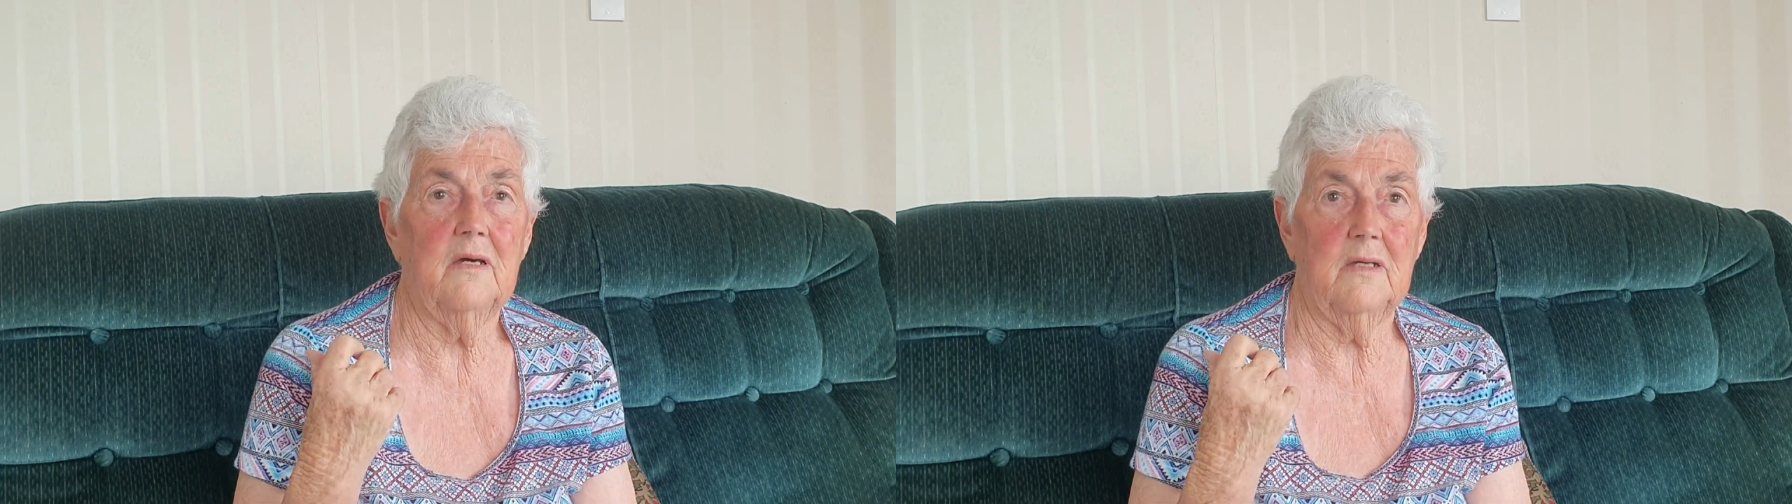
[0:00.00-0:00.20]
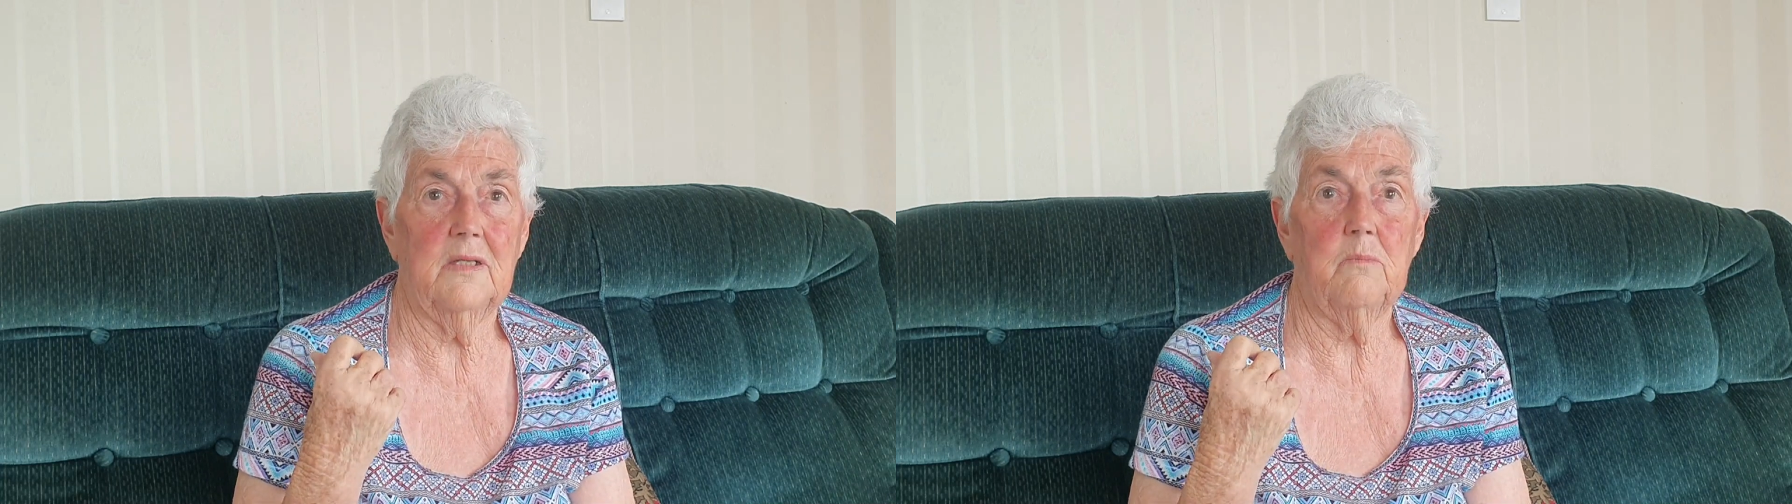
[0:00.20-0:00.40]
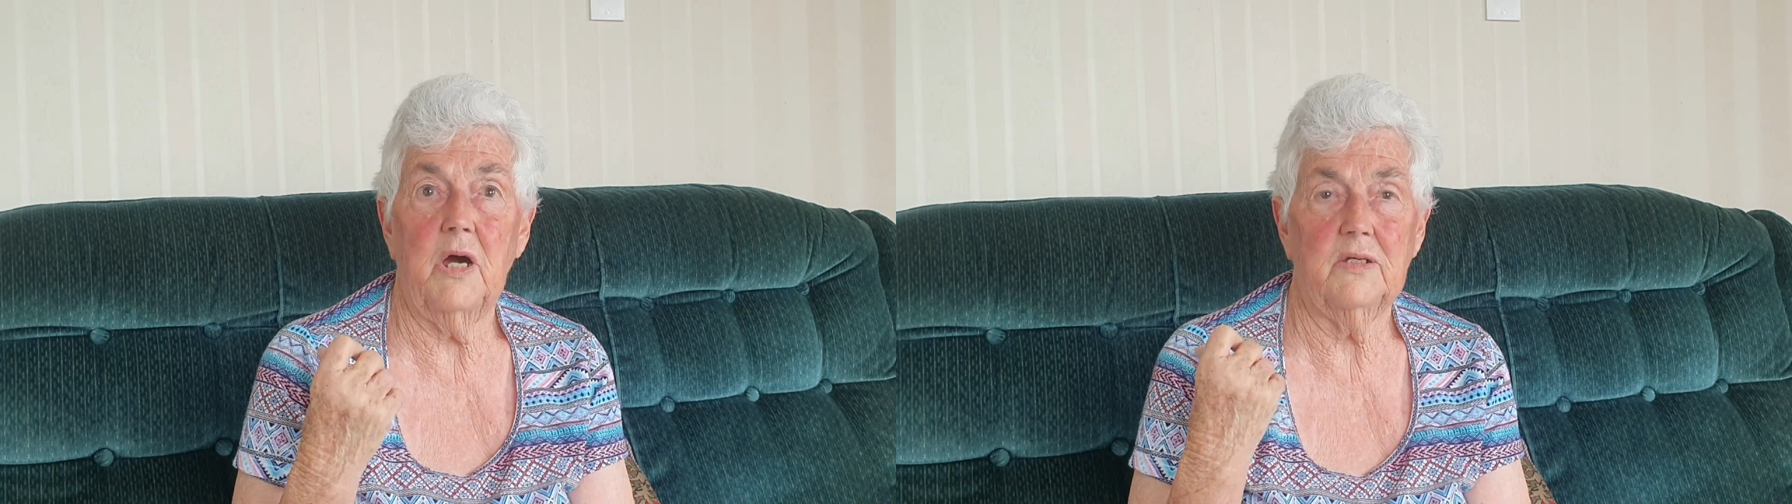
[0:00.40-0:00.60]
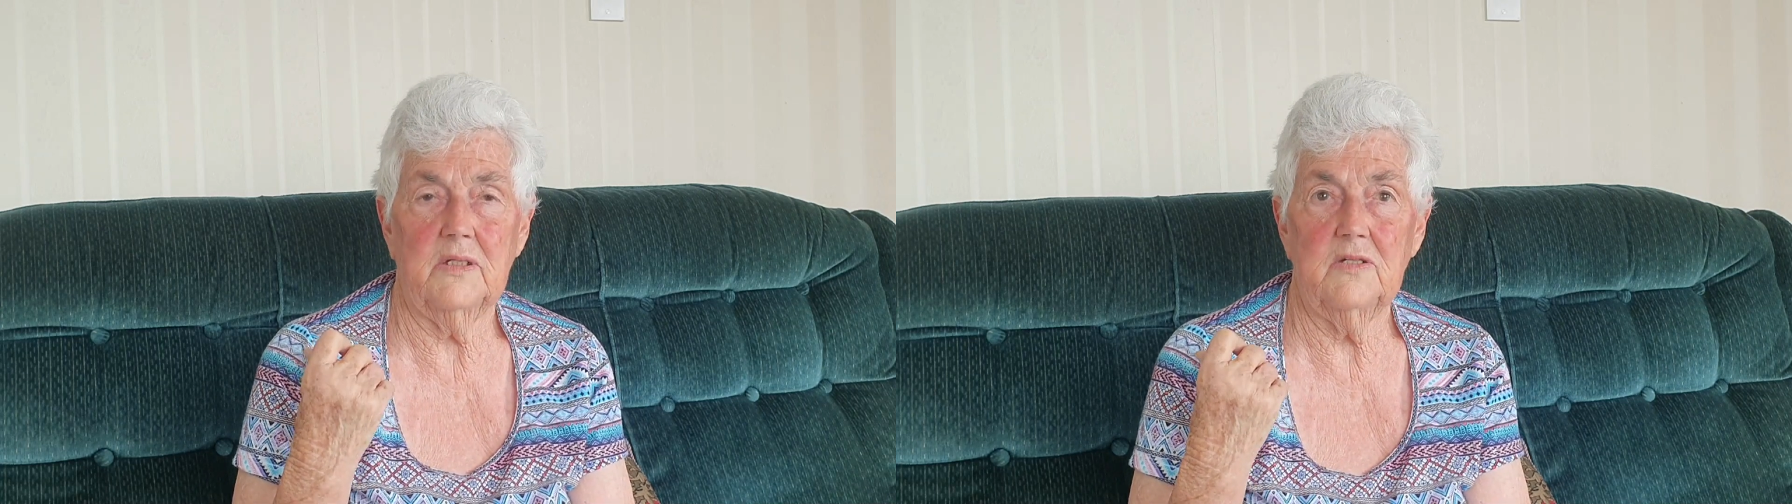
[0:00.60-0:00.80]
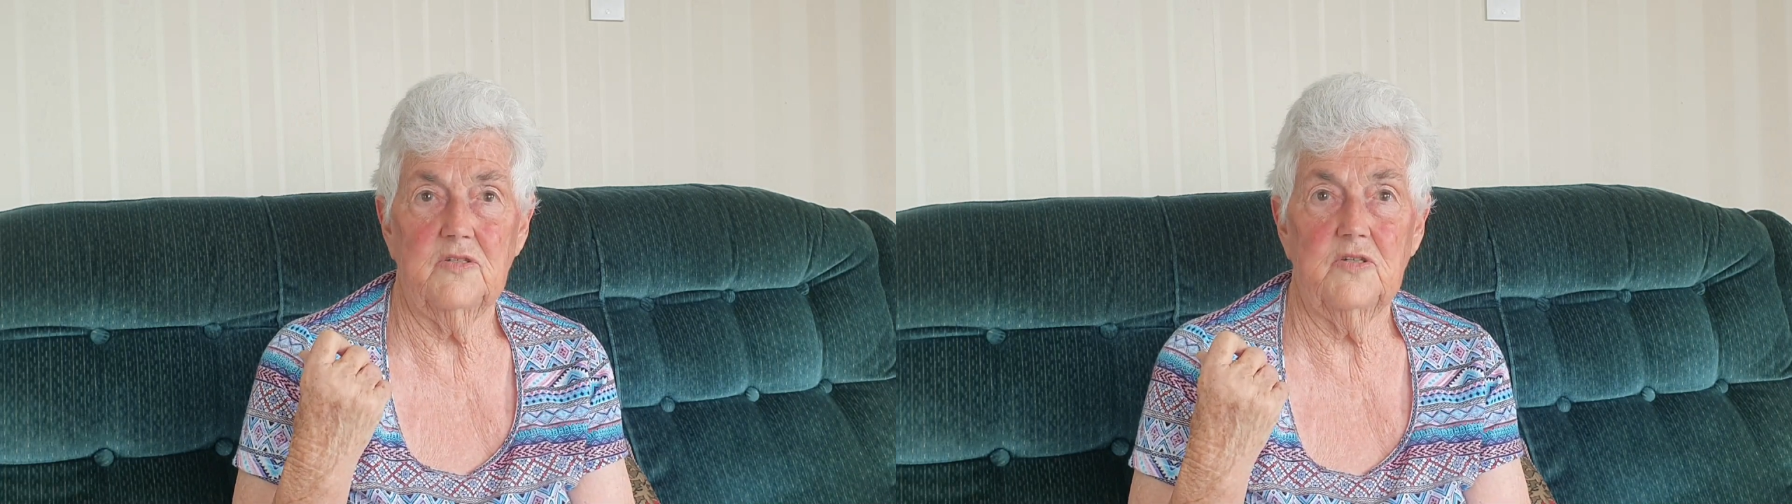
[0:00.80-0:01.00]
and they might
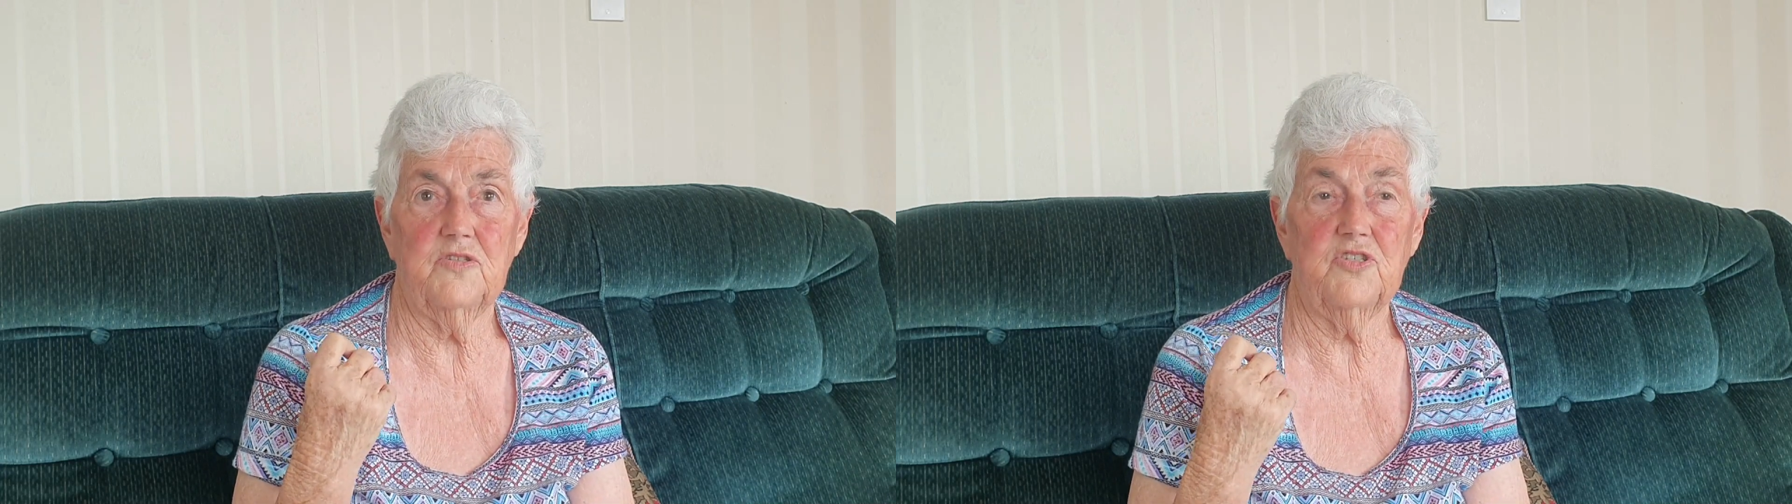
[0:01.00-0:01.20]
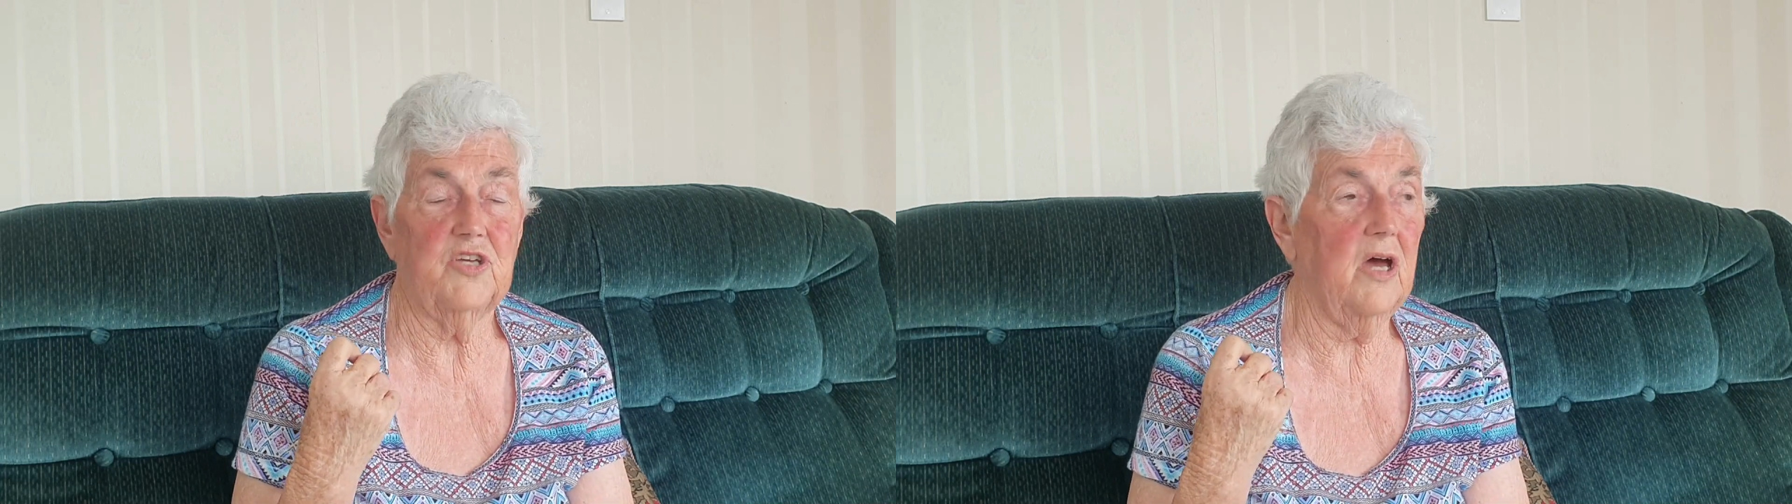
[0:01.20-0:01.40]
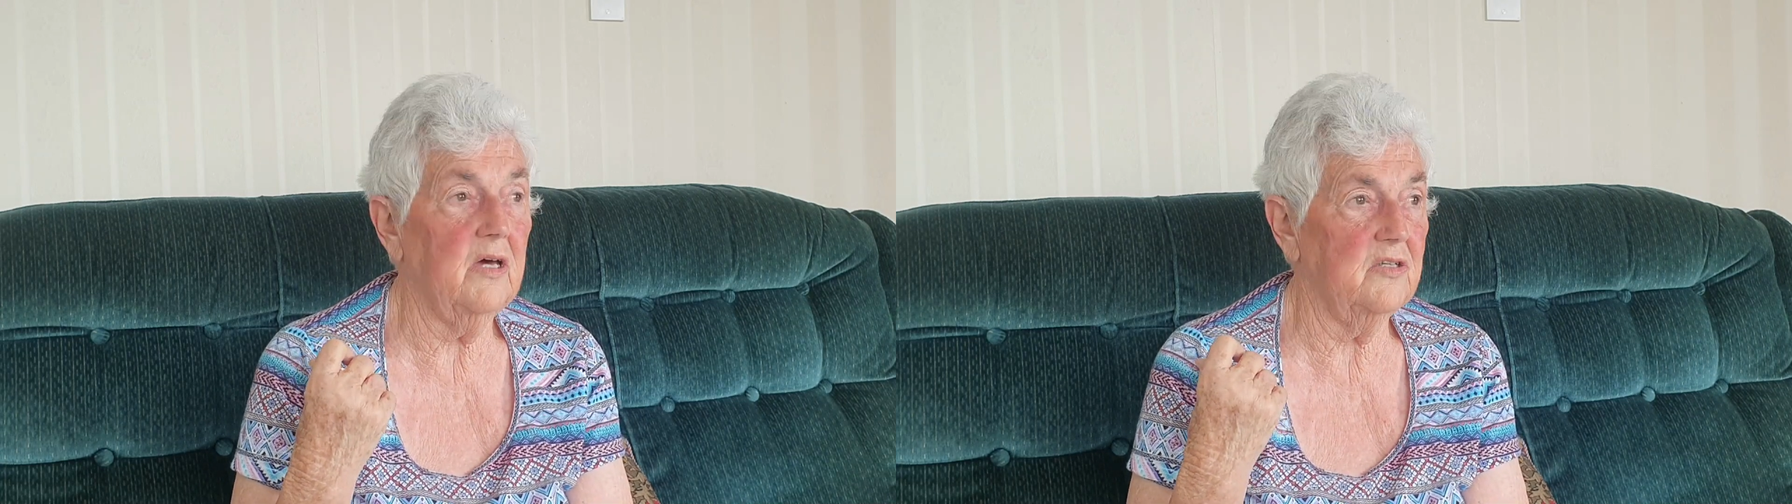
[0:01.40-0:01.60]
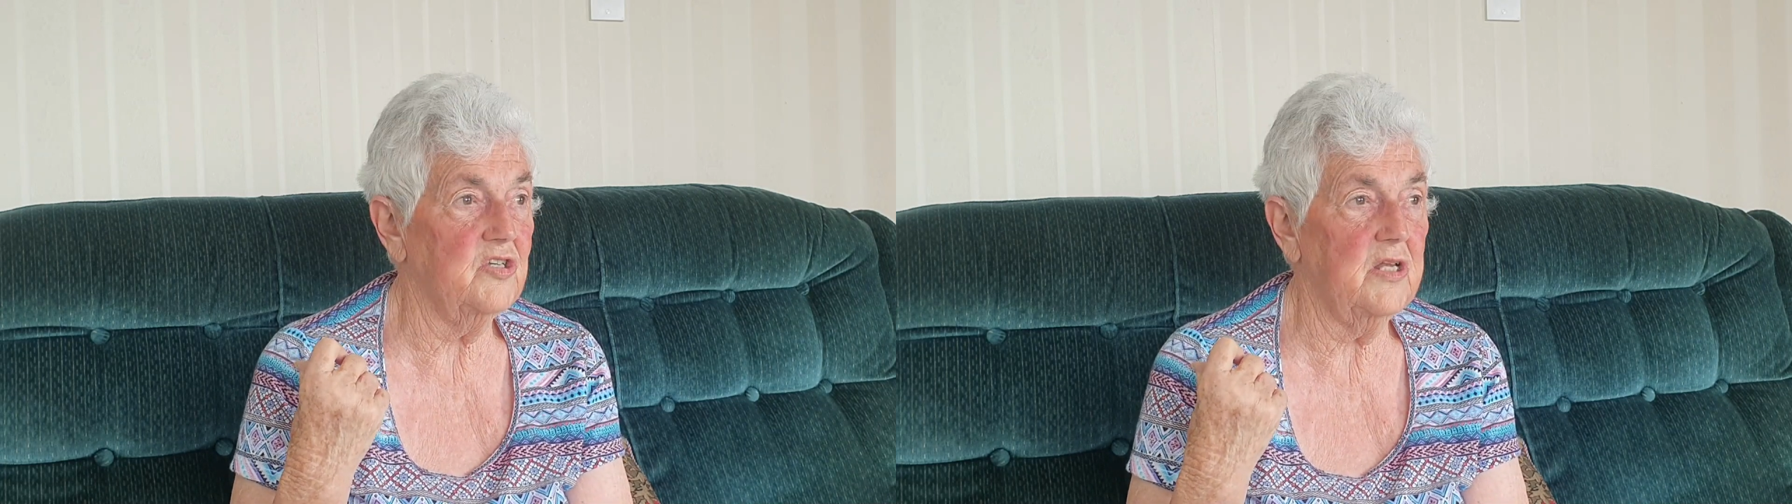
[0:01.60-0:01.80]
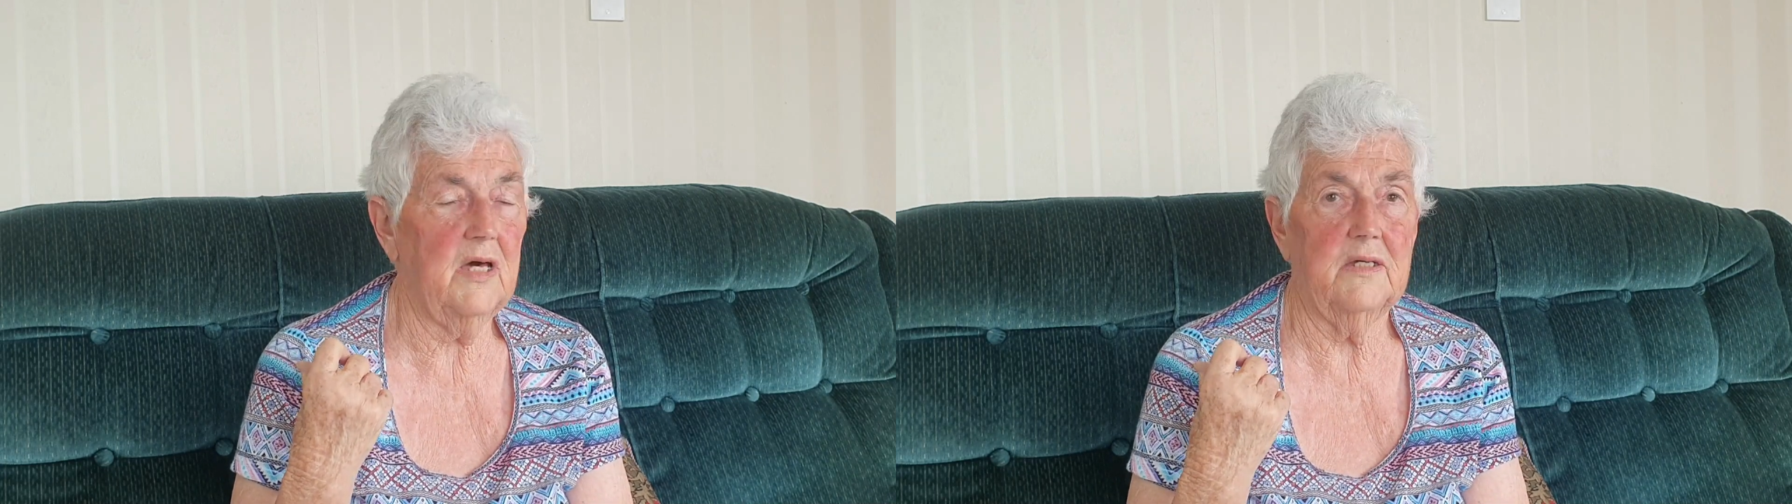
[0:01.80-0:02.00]
get discharged
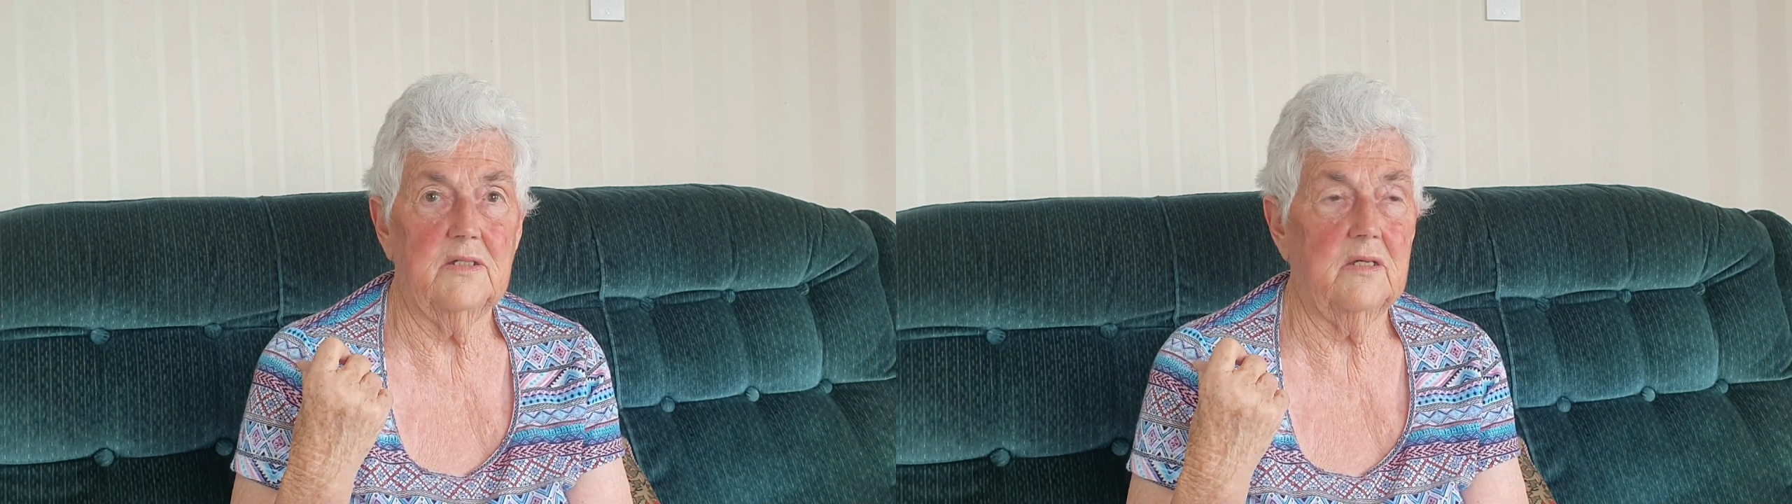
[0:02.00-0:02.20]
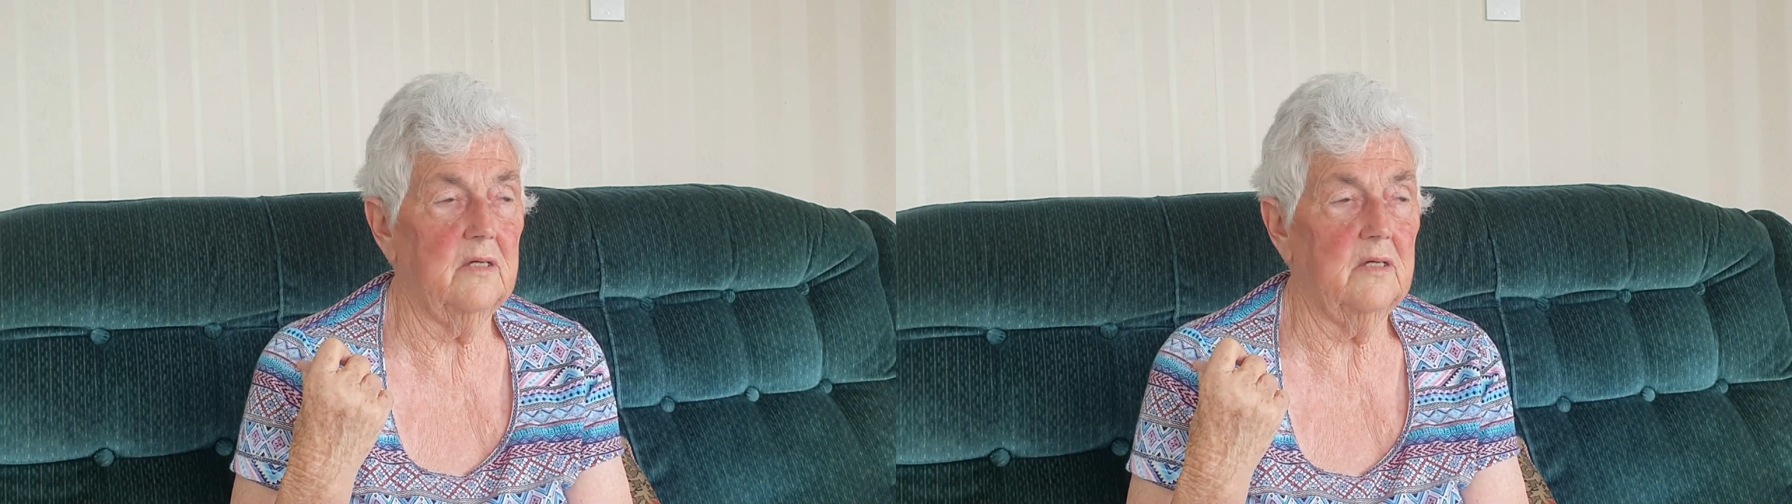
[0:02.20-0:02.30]
late